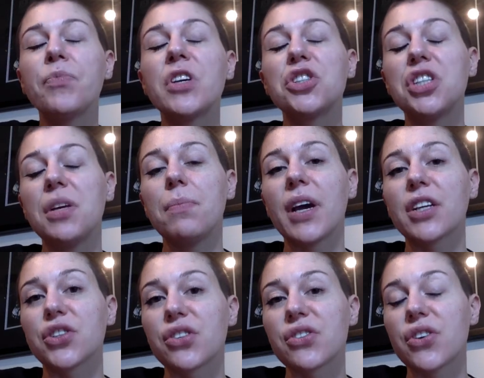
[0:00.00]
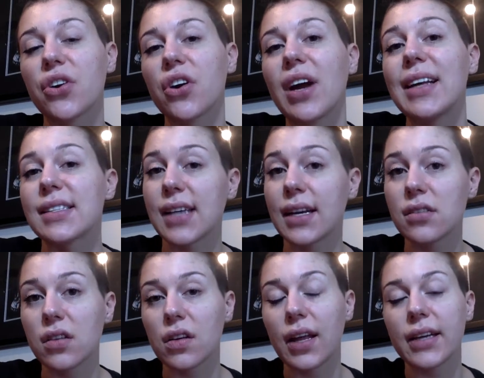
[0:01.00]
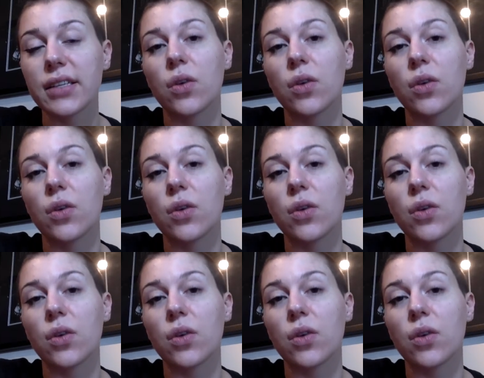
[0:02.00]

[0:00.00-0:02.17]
she pictures her insides look like,